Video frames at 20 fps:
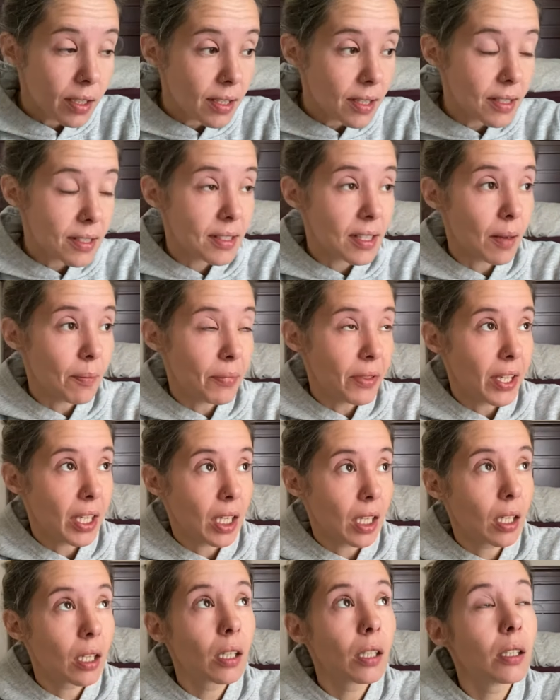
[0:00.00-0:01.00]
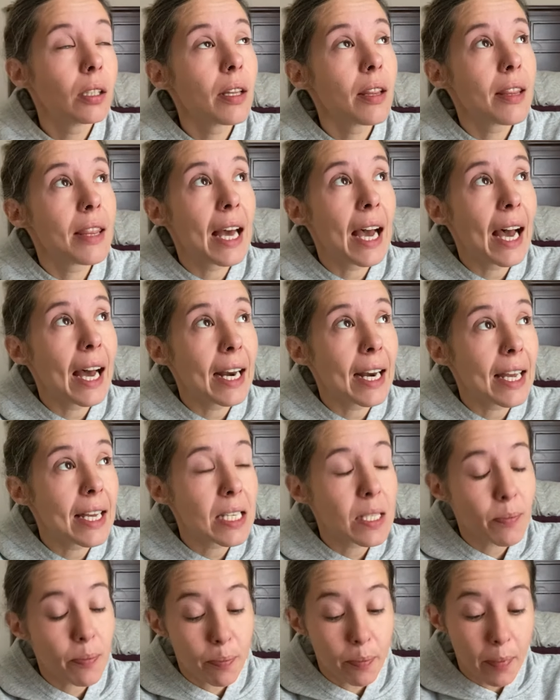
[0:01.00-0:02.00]
something that
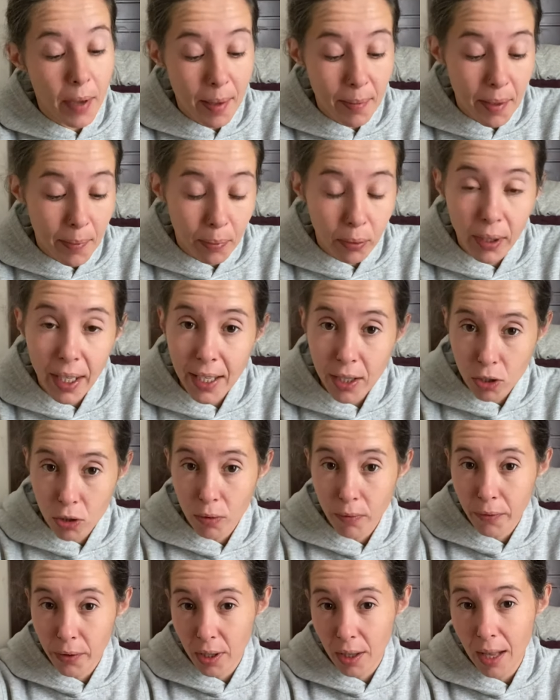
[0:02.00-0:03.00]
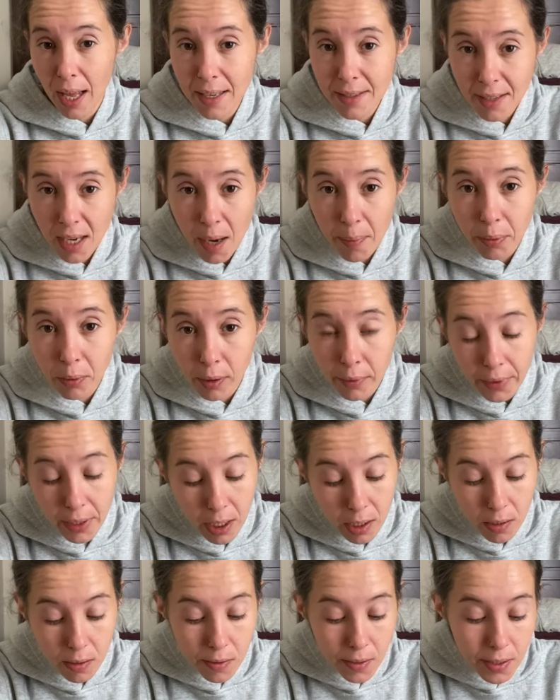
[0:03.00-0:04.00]
has maybe plagued you for the last couple of
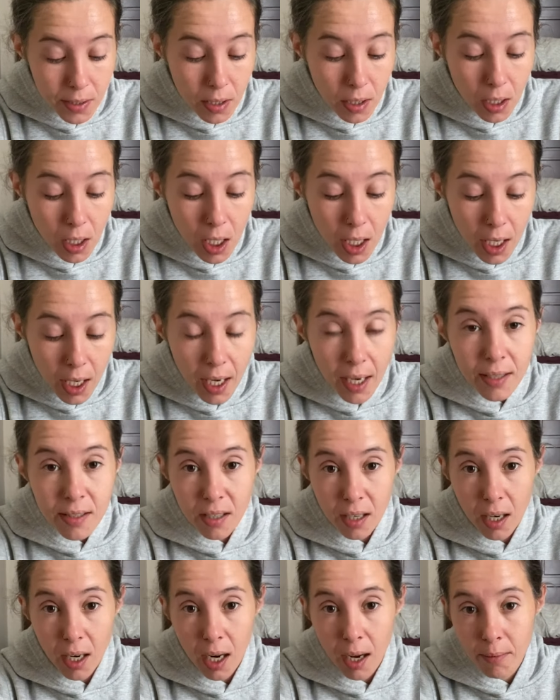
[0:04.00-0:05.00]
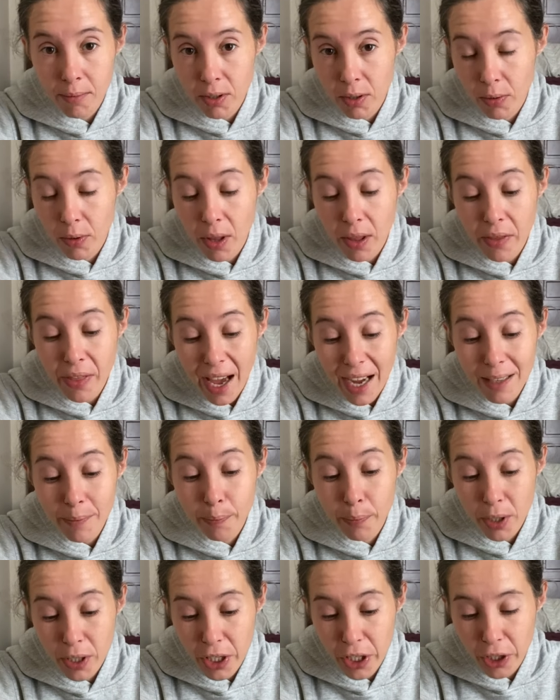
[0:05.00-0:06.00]
years is going to come to that
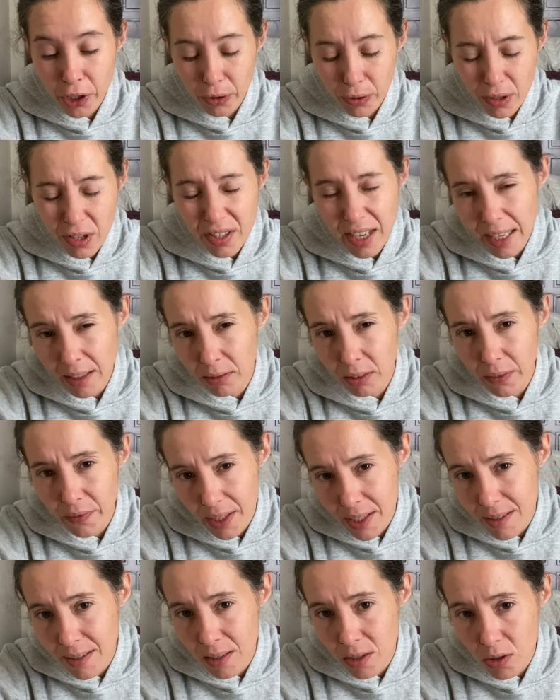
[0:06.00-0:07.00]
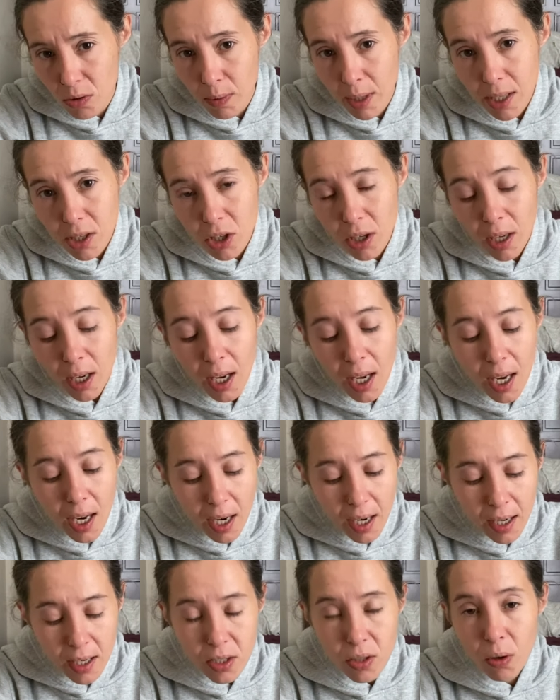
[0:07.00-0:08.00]
particular cycle of that situation
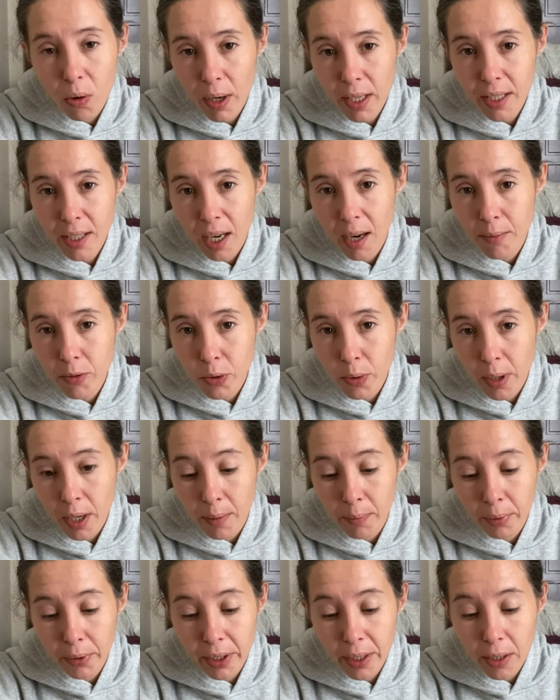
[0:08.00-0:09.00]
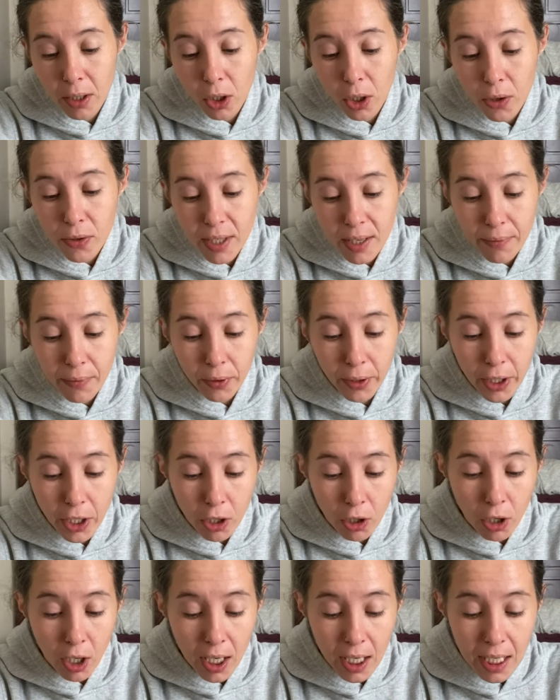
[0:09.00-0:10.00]
is going to come to a complete close. I feel like
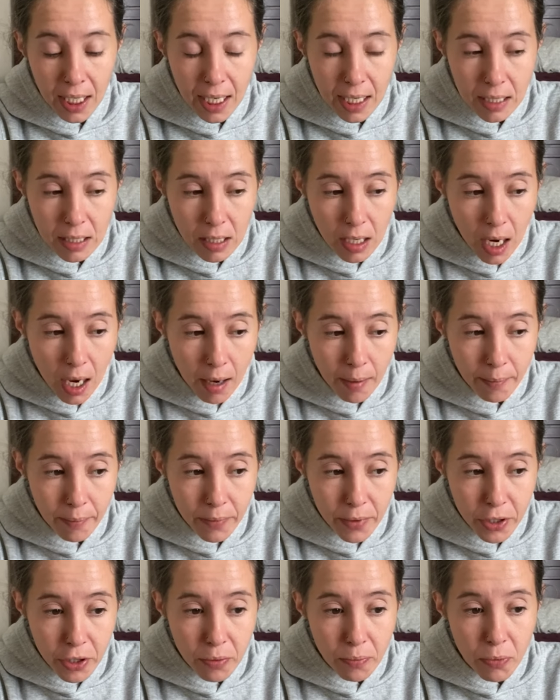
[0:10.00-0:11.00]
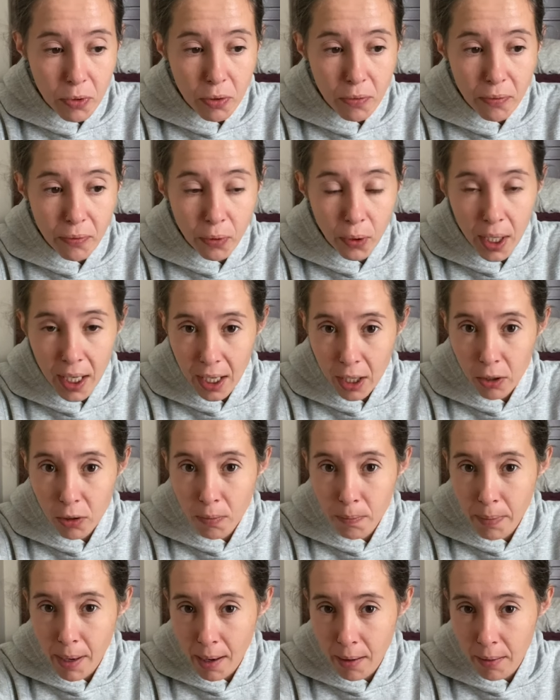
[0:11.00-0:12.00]
you're going to get um, some new footing and new
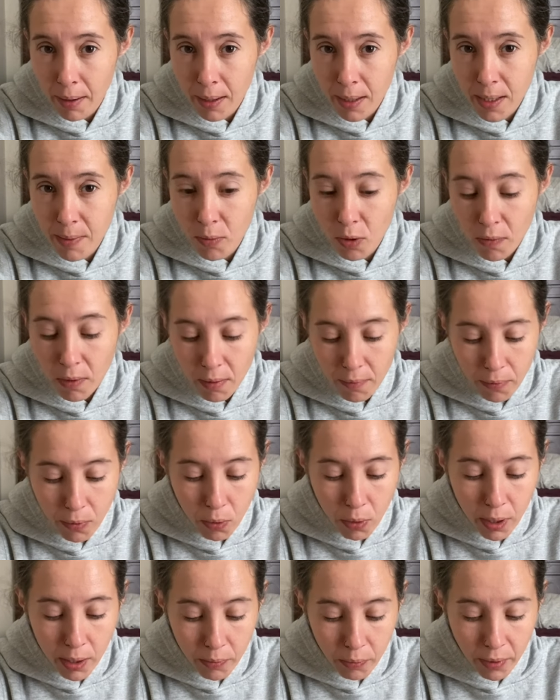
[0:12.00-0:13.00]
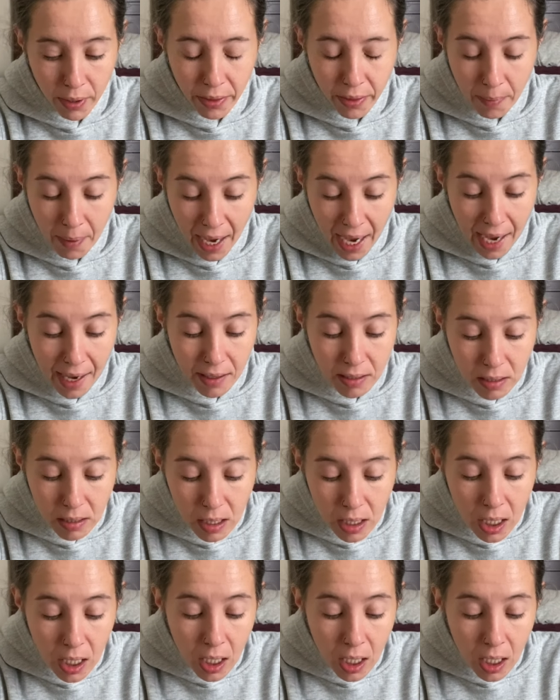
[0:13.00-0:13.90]
bearings moving forward with the past.